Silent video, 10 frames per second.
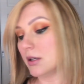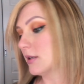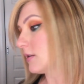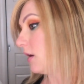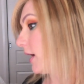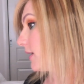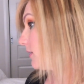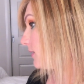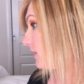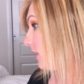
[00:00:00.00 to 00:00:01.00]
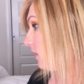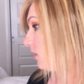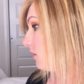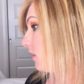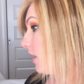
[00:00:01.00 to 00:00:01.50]
so I can see.
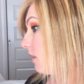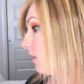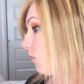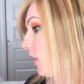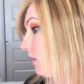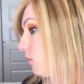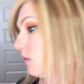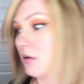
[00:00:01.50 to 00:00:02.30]
Yeah, wow.